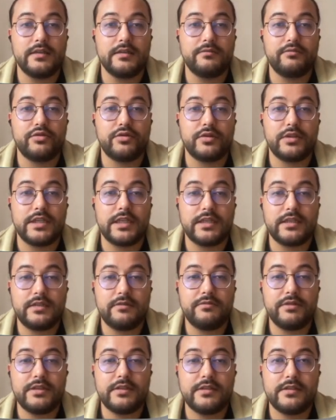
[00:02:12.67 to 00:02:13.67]
product
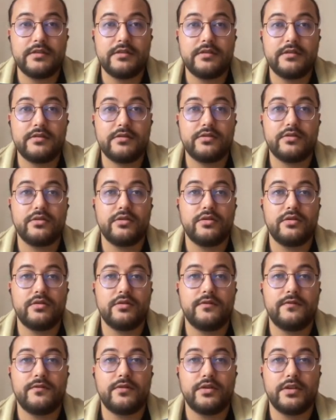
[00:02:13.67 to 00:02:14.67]
image, so
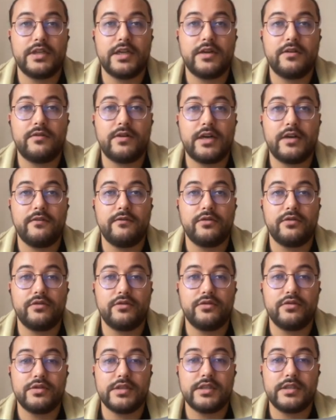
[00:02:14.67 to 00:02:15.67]
for now I won't
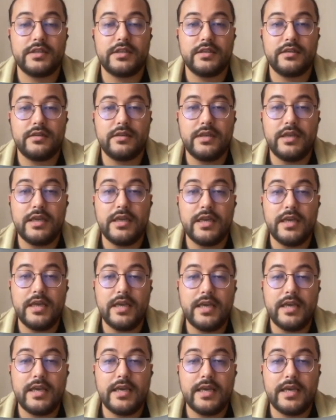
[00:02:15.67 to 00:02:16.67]
use it.
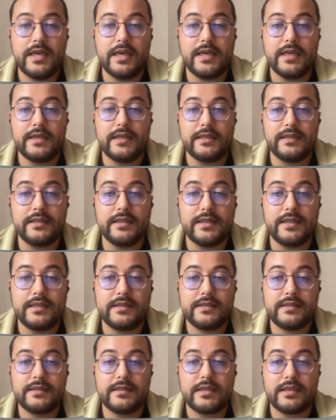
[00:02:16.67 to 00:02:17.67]
And
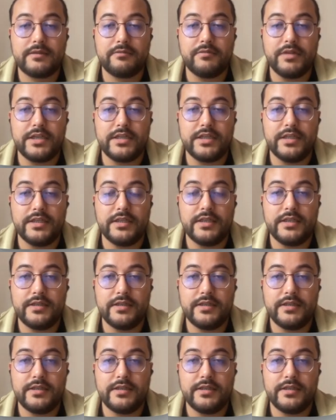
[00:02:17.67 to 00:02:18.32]
let's start matching.